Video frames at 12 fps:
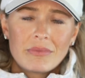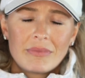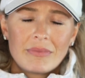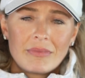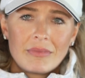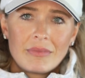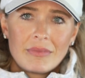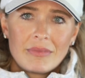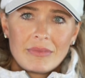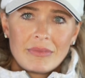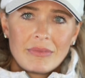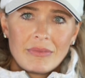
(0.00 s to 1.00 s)
Yeah,
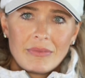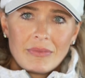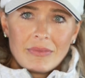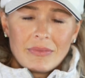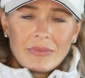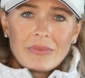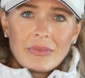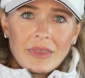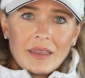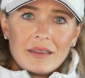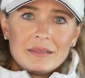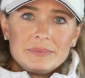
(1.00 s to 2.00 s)

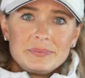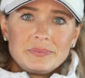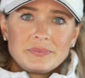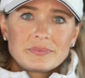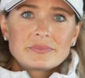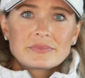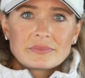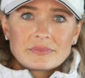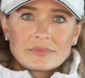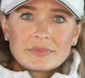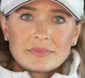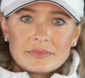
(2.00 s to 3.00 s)
I'm,
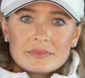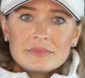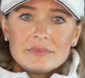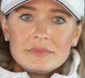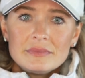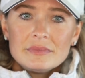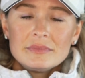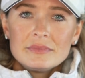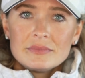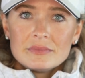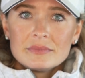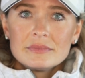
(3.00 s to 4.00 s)
I've been coaching
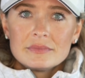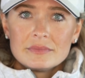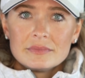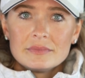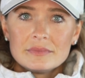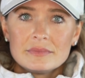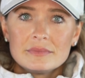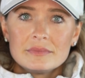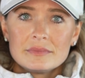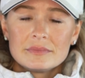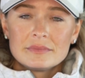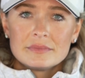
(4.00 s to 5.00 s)
for quite some time,
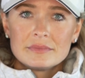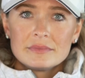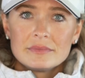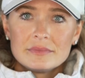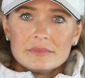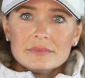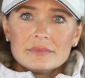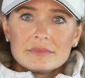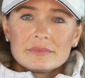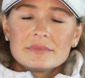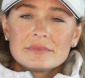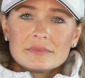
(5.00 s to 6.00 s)
and I'm a
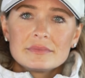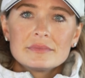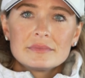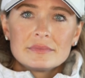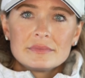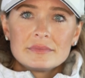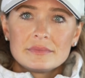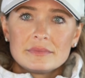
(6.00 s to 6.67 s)
firm believer that